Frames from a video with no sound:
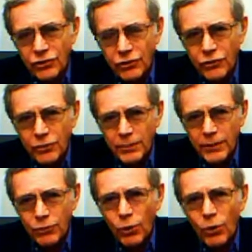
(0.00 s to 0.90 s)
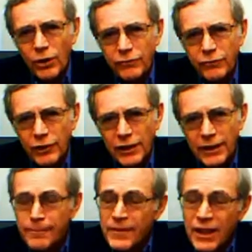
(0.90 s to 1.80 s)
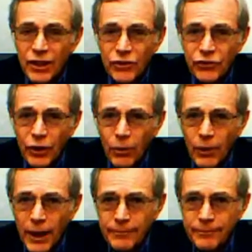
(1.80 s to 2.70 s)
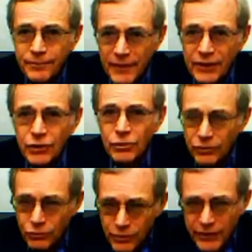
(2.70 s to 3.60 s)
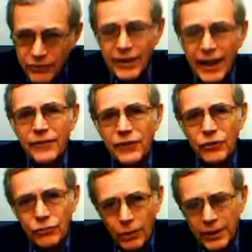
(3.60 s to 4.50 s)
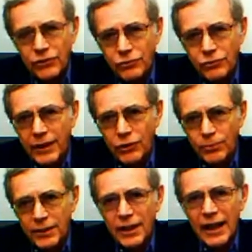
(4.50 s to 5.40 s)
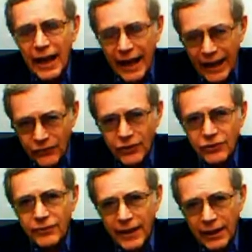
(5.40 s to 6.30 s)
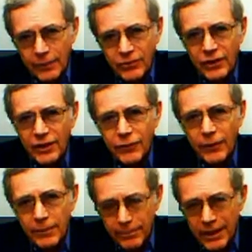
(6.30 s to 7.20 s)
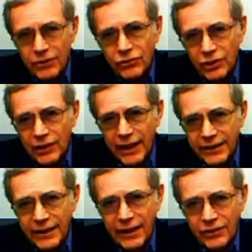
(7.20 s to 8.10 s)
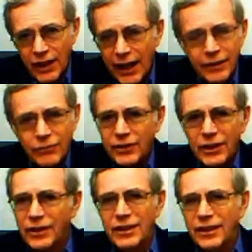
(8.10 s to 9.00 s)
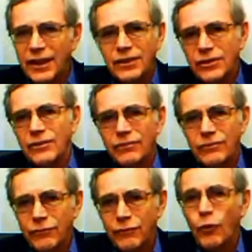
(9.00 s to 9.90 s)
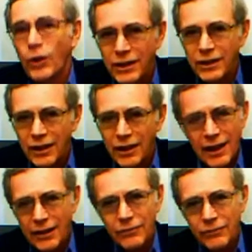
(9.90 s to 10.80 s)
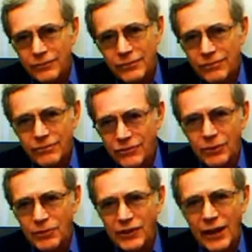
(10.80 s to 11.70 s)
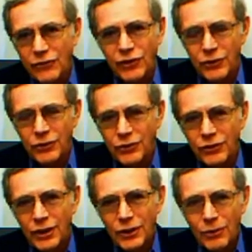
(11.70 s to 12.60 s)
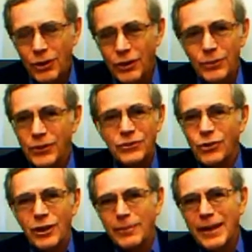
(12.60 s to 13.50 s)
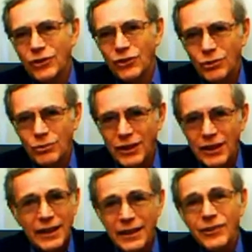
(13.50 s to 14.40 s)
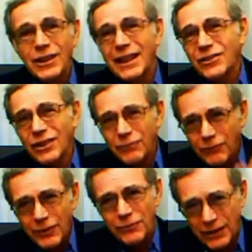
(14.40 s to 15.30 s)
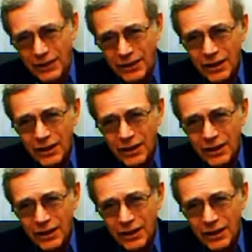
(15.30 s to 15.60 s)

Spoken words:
of the Supreme Court fully. So you can trace out this growing estrangement as it develops from the mid to late 18. I don't think that in 1840, a lot of Deep South Southerners were talking about this union. And even in 1850,